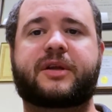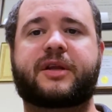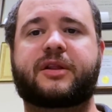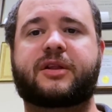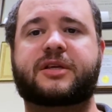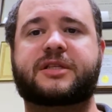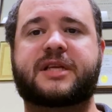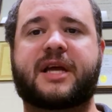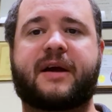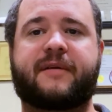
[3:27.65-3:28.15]
He
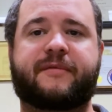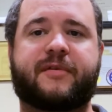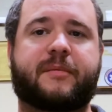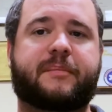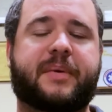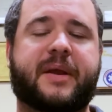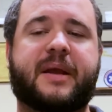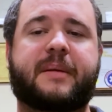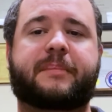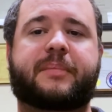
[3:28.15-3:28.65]
looks out for
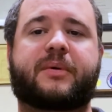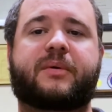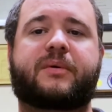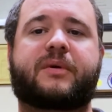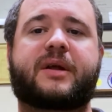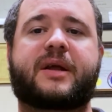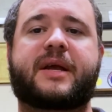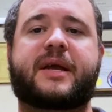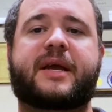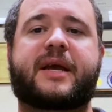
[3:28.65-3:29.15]

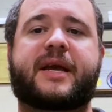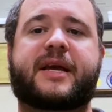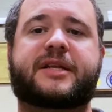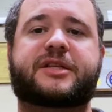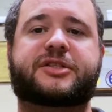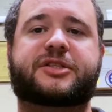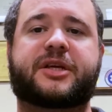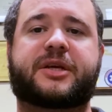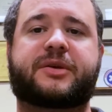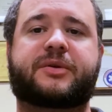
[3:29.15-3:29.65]
people
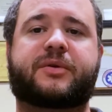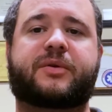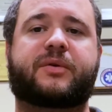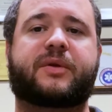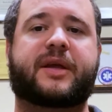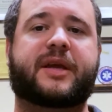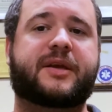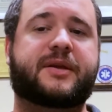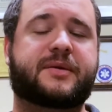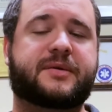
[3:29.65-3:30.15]
in general.
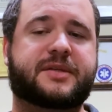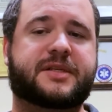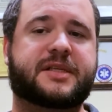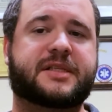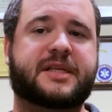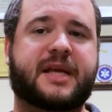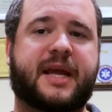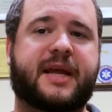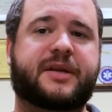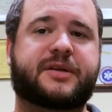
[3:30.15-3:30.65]
He
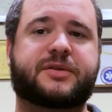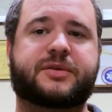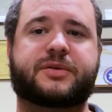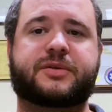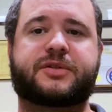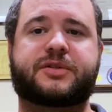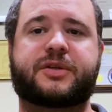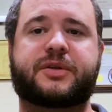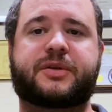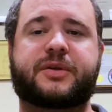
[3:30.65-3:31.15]
uses
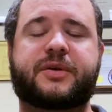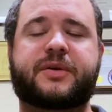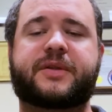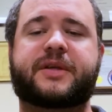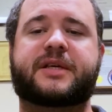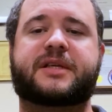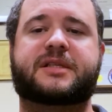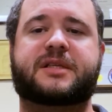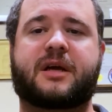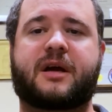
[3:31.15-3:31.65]
angels to do
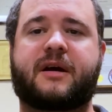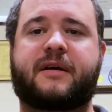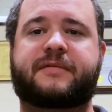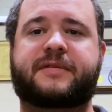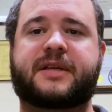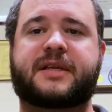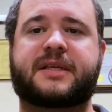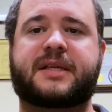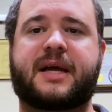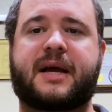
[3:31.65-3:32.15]
this
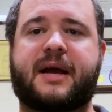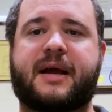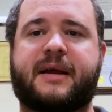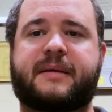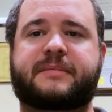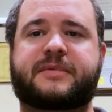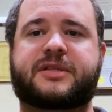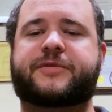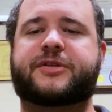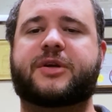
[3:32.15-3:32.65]

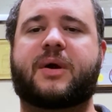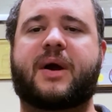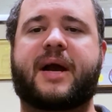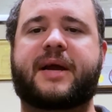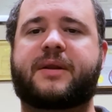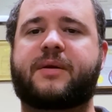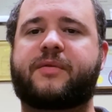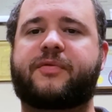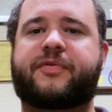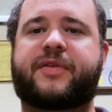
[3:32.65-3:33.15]
oftentimes. So
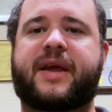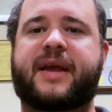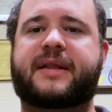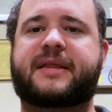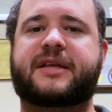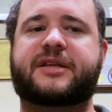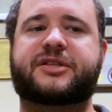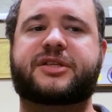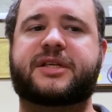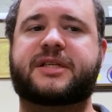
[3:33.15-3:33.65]
I don't
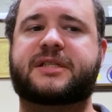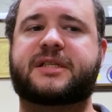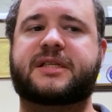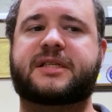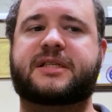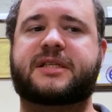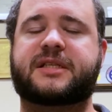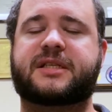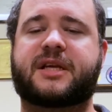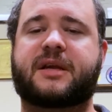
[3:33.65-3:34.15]
think that
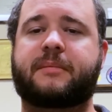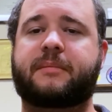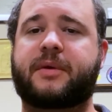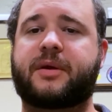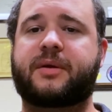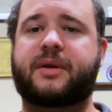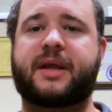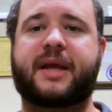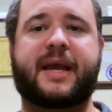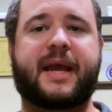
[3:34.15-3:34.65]
Jesus is
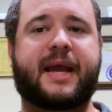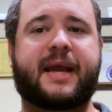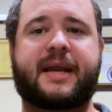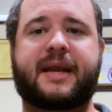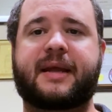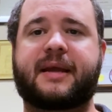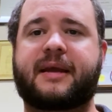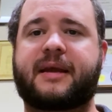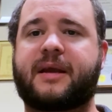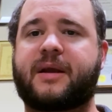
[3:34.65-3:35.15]

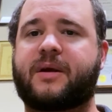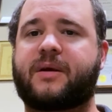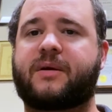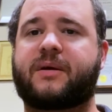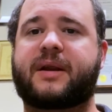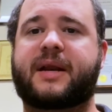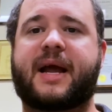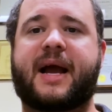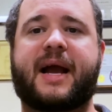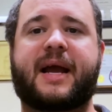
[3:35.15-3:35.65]
communicating
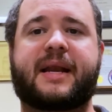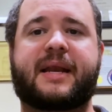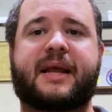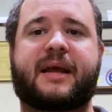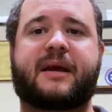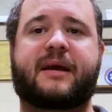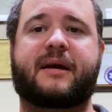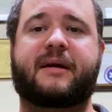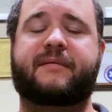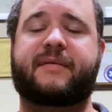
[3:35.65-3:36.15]
here an
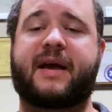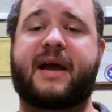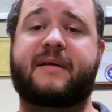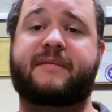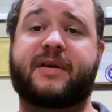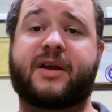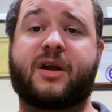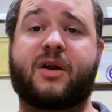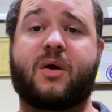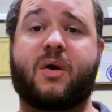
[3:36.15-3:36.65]
idea of
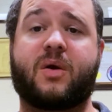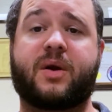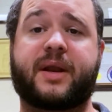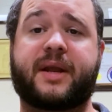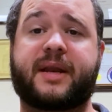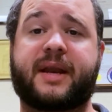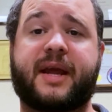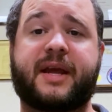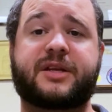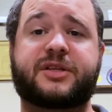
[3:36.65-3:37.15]
having a
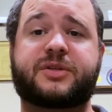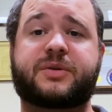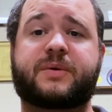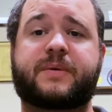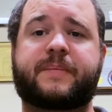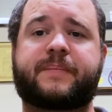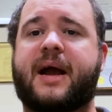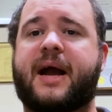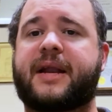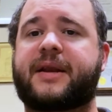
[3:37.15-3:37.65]
guardian
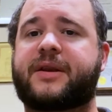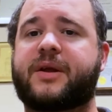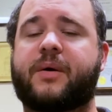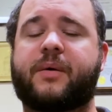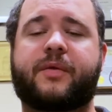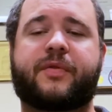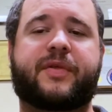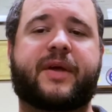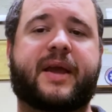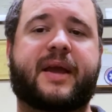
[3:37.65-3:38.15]
angel. I
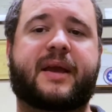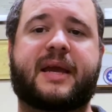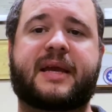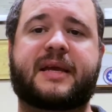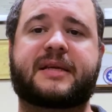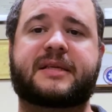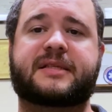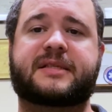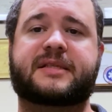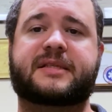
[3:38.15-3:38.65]
don't think
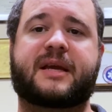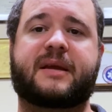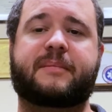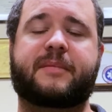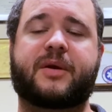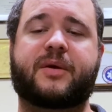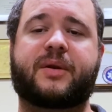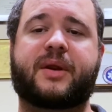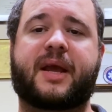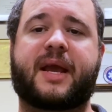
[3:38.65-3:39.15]
he's
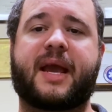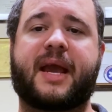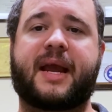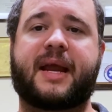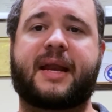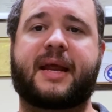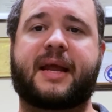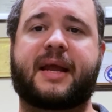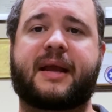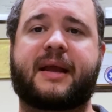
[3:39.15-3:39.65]

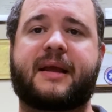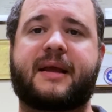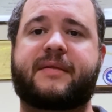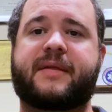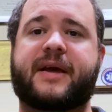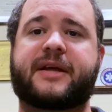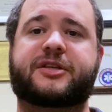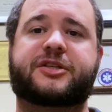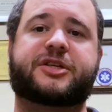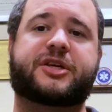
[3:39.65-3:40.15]
communicating
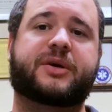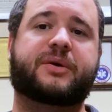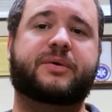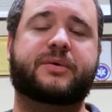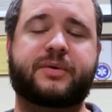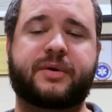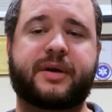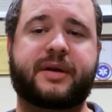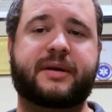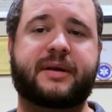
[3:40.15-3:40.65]
that
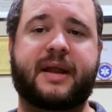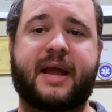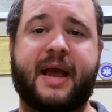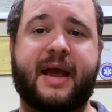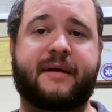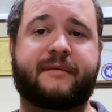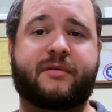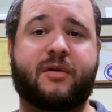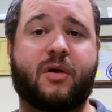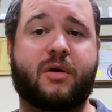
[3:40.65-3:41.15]
children
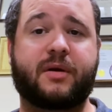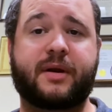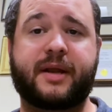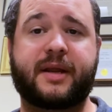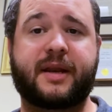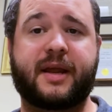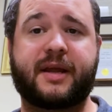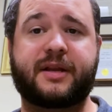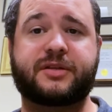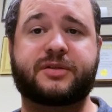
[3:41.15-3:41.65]
have
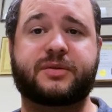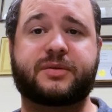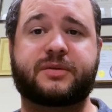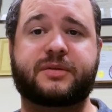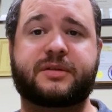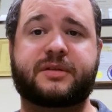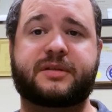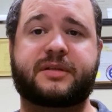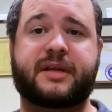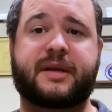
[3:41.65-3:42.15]
guardian
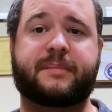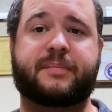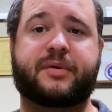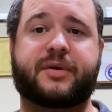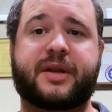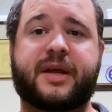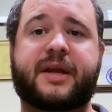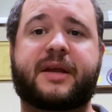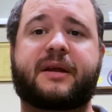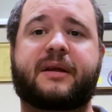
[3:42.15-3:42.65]
angels in
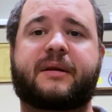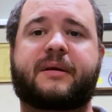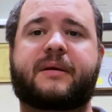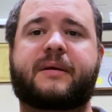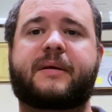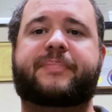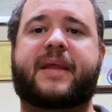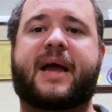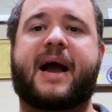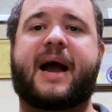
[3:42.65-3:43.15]

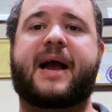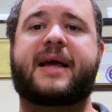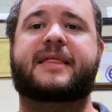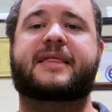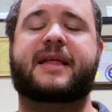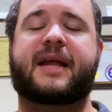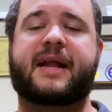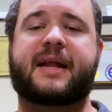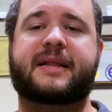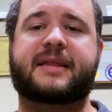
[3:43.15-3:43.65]
particular. I
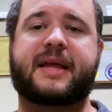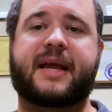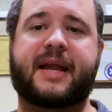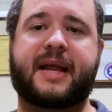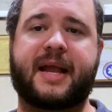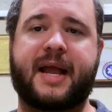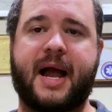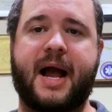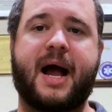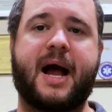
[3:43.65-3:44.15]
think
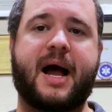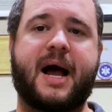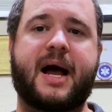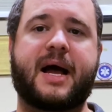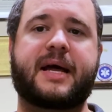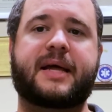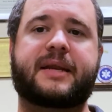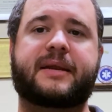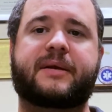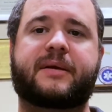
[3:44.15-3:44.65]
that
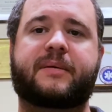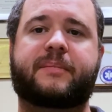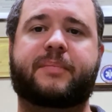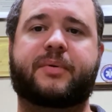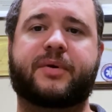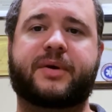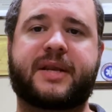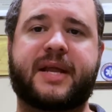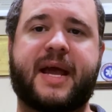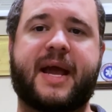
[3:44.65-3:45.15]
God
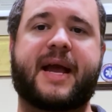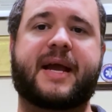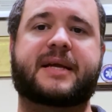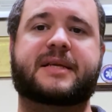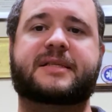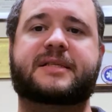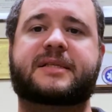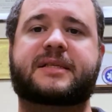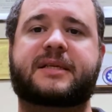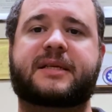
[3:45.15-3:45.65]

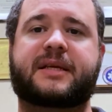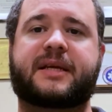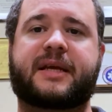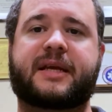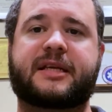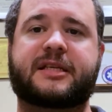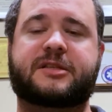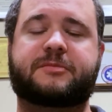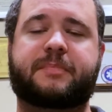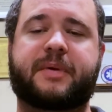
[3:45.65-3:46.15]
protects
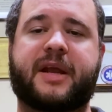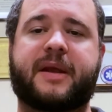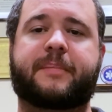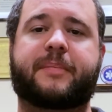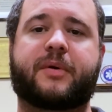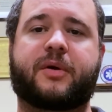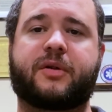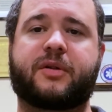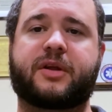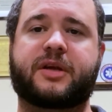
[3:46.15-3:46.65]
his
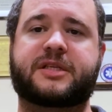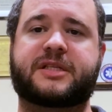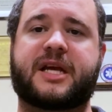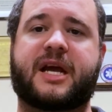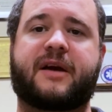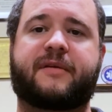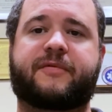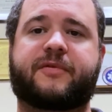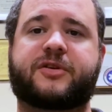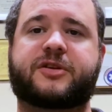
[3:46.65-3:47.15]
people and looks
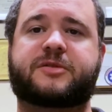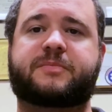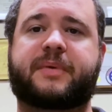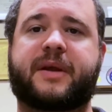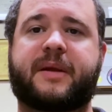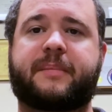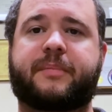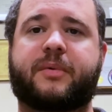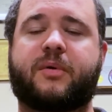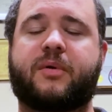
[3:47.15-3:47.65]
out for his
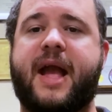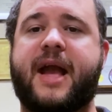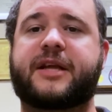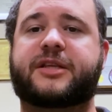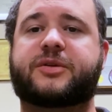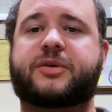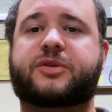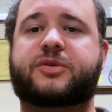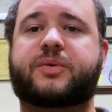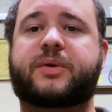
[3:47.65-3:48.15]
people.
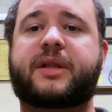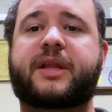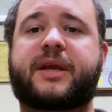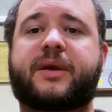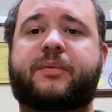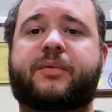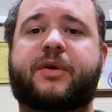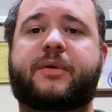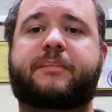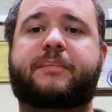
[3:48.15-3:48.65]
And so it's really
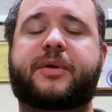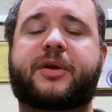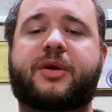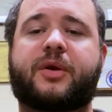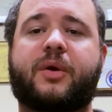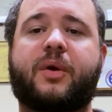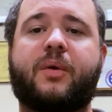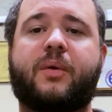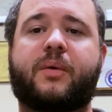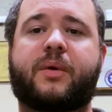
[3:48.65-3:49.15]
a
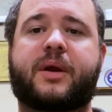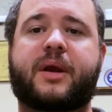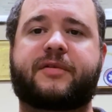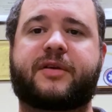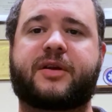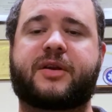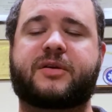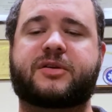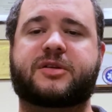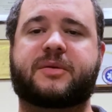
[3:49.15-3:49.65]
rebuke.
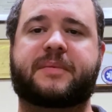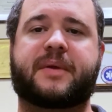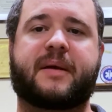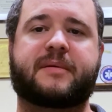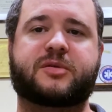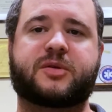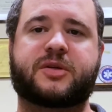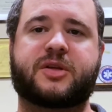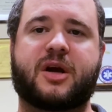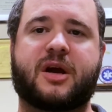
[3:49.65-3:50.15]

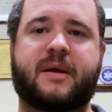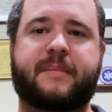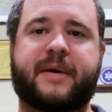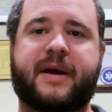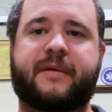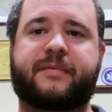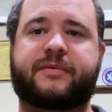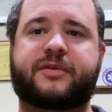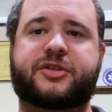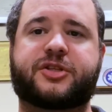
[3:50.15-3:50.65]
Sometimes we talk
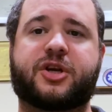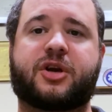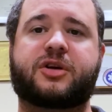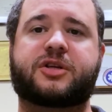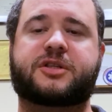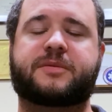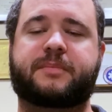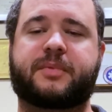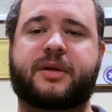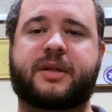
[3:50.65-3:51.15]
about
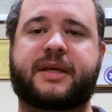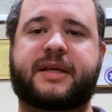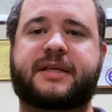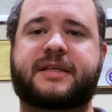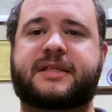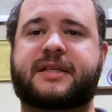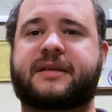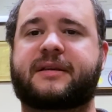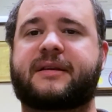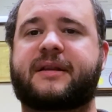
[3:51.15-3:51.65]
church
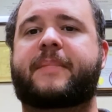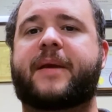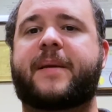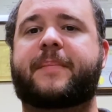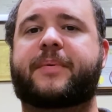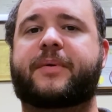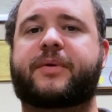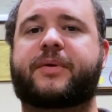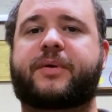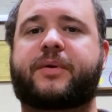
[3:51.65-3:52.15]
bullies and
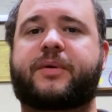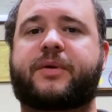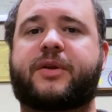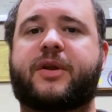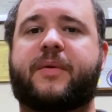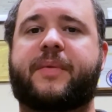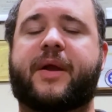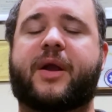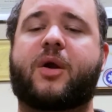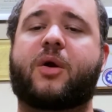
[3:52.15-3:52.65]
people who,
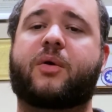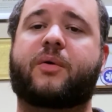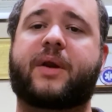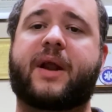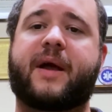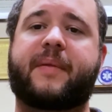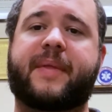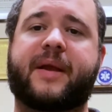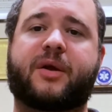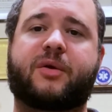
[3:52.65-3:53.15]
they go
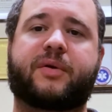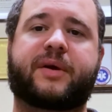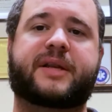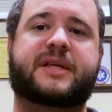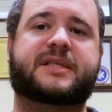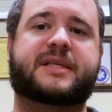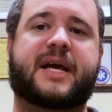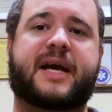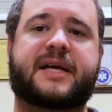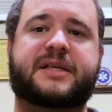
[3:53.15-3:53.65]
around, they
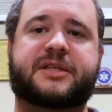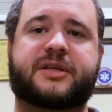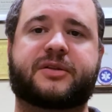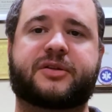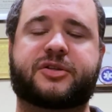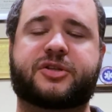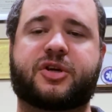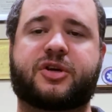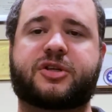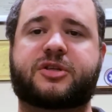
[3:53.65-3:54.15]
criticize
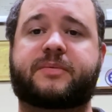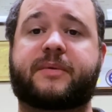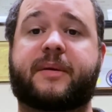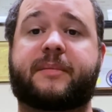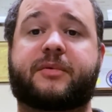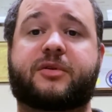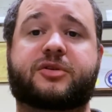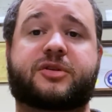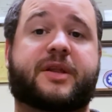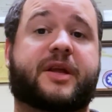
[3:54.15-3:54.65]
other church
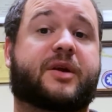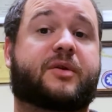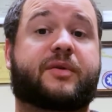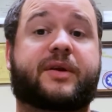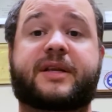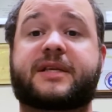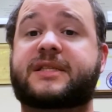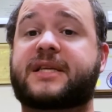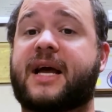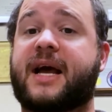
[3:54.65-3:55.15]
members, they
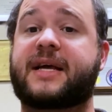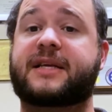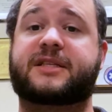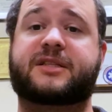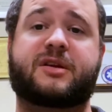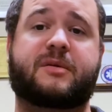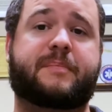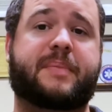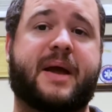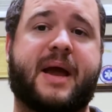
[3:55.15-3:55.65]
criticize
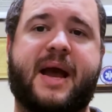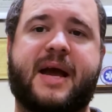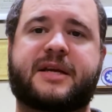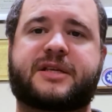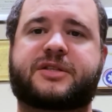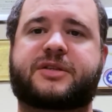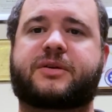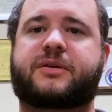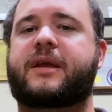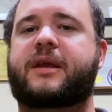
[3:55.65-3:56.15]
their
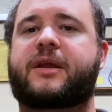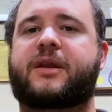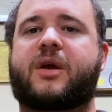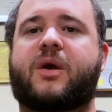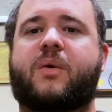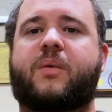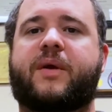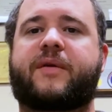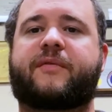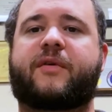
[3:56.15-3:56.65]
pastor.
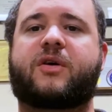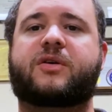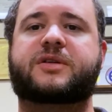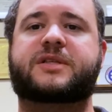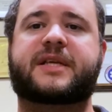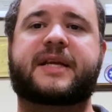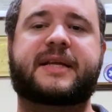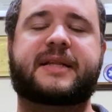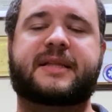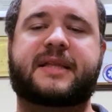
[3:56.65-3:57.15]
We've all
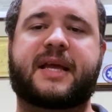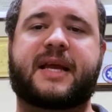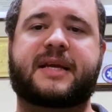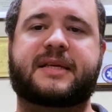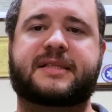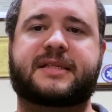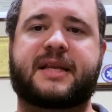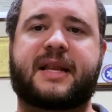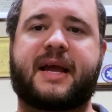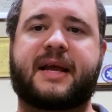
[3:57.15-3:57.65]
seen
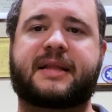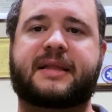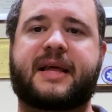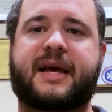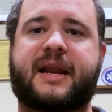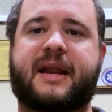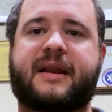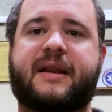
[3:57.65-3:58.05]
things like that.